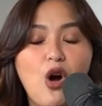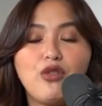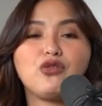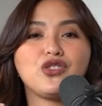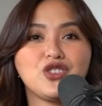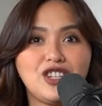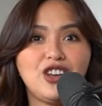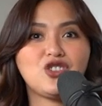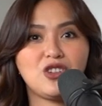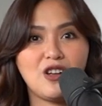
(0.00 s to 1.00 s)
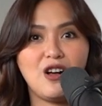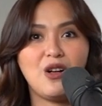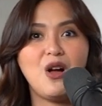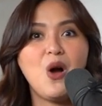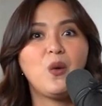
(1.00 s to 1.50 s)

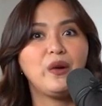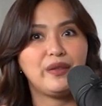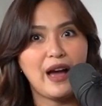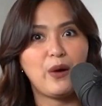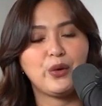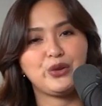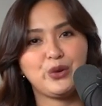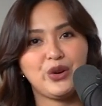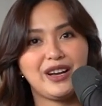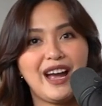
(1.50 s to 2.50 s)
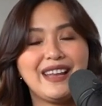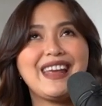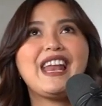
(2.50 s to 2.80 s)
conversational with our tour guide.